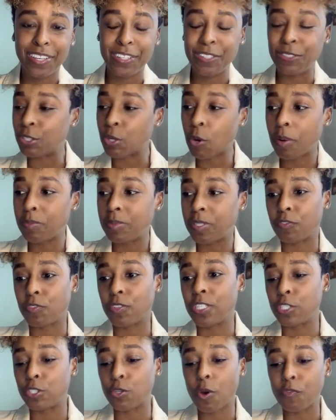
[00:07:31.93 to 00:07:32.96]
You show up
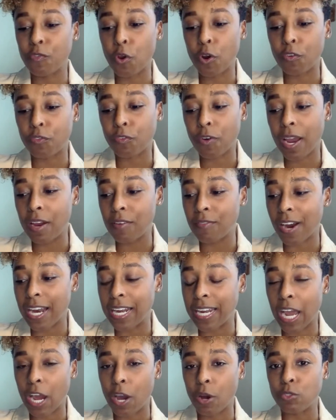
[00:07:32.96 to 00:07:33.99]
differently. So if you're afraid right
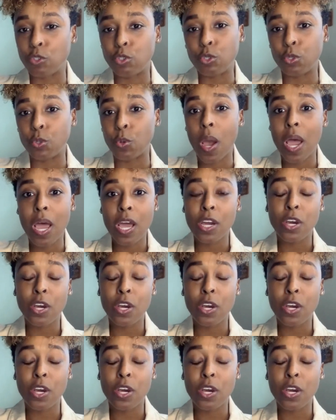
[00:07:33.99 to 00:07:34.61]
now to